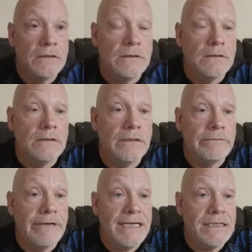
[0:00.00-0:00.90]
All
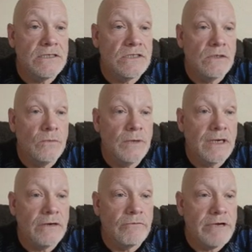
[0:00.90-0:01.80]
right, so we're going to
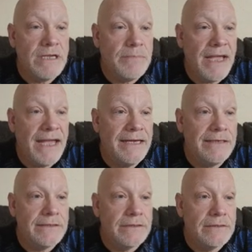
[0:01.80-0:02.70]
rebet.
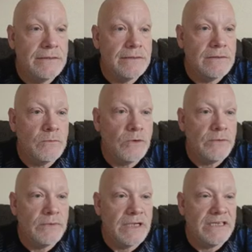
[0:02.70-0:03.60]
Oh boy, we're going
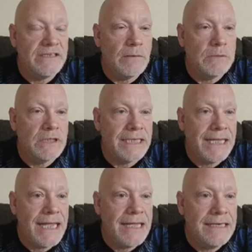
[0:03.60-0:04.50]
to double
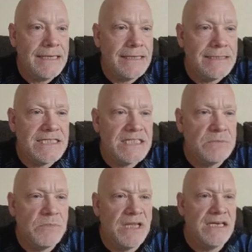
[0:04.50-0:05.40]
again and
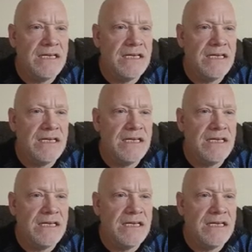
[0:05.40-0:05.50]
spin.